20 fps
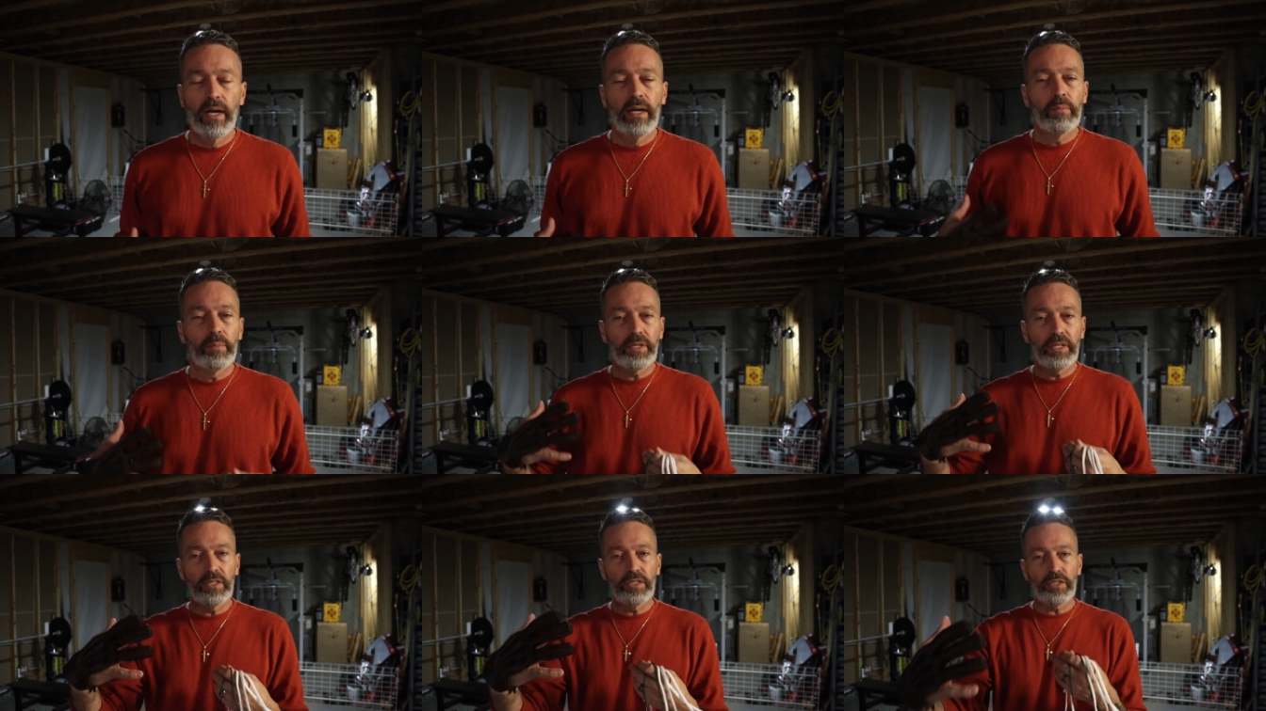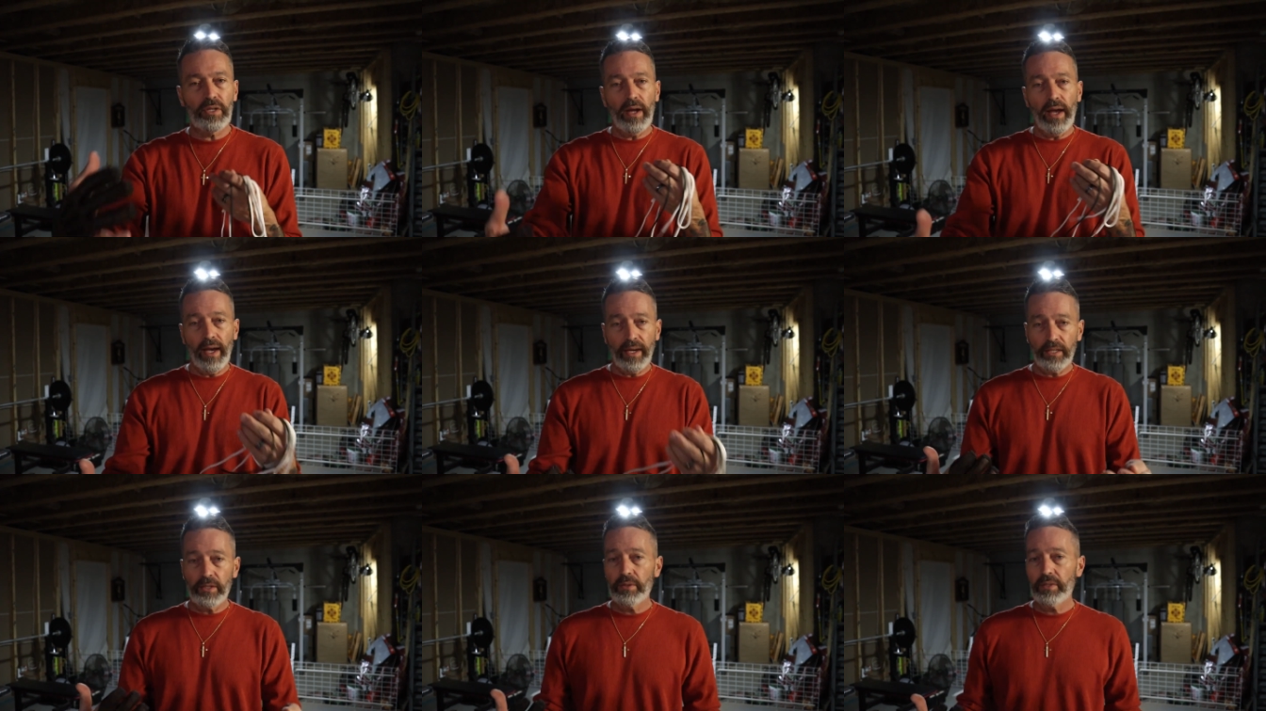because your
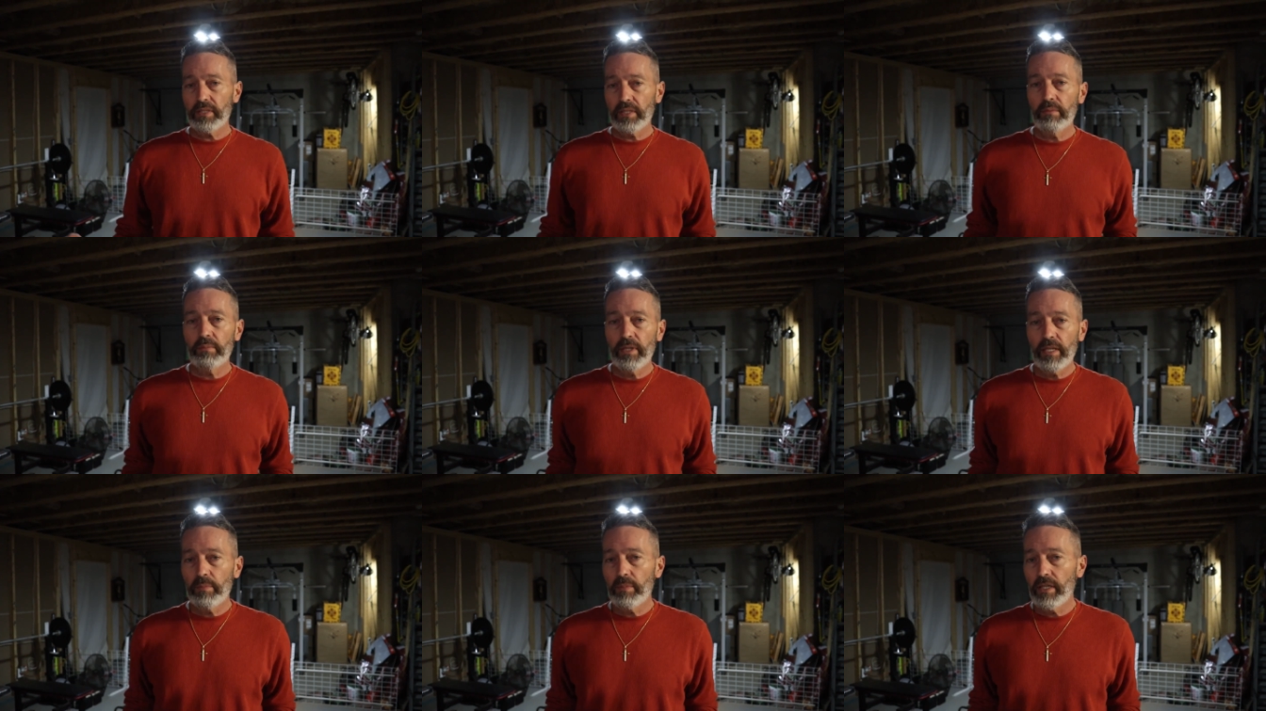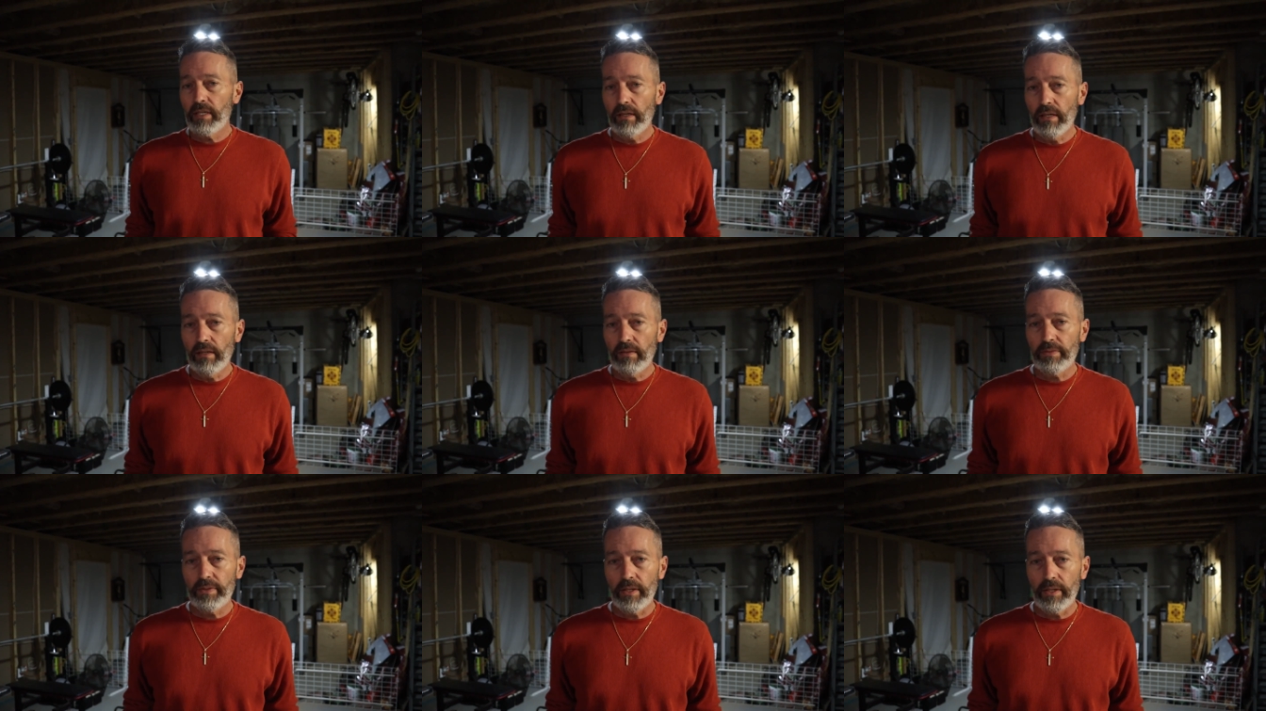accuracy may be
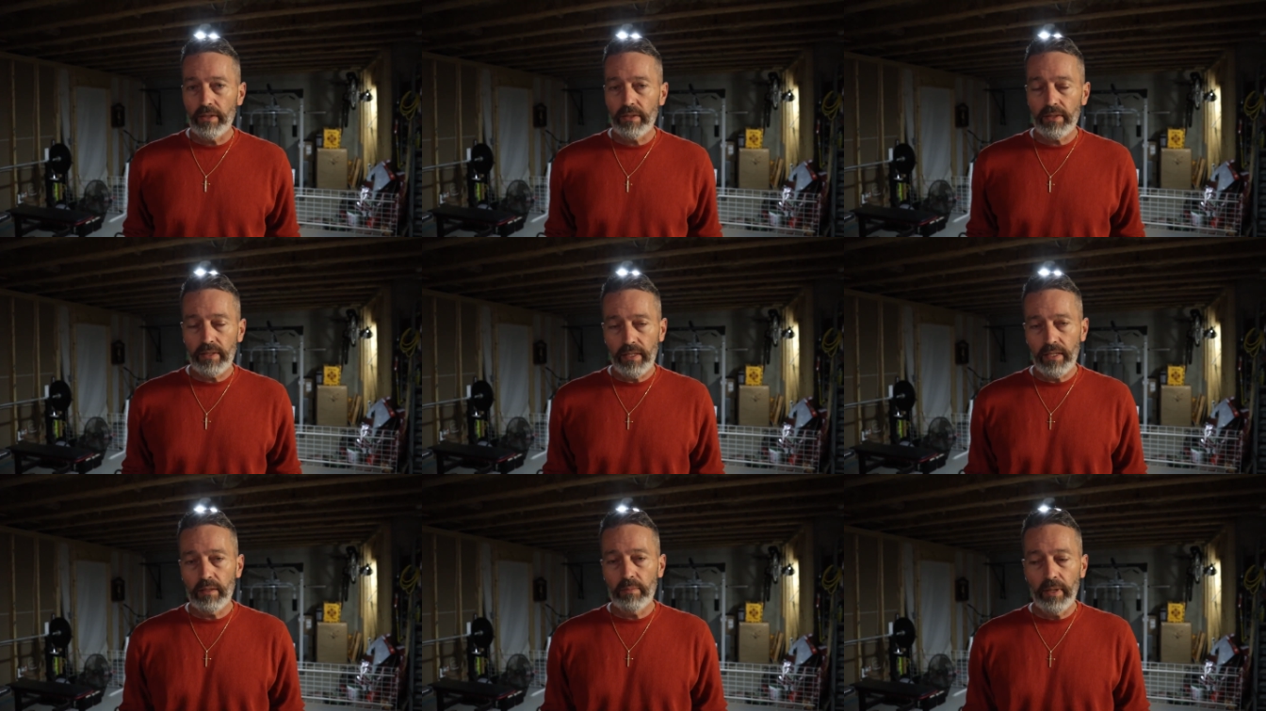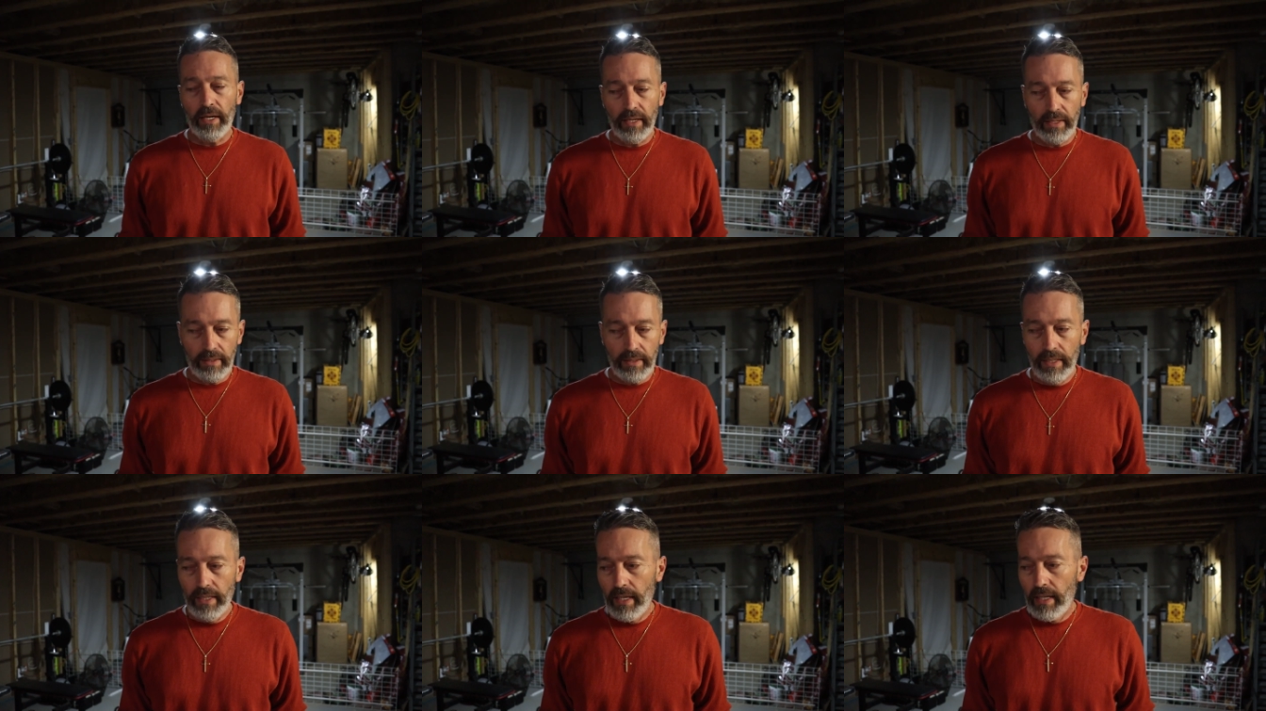off here. Think about
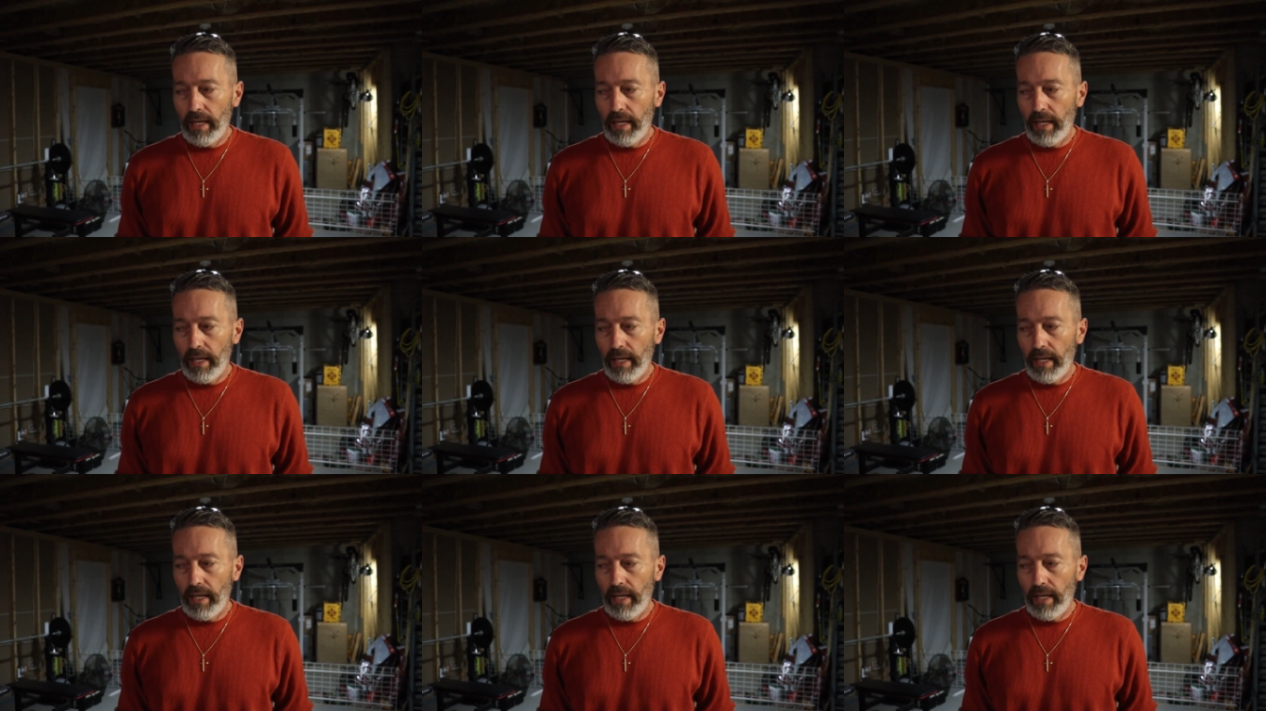it.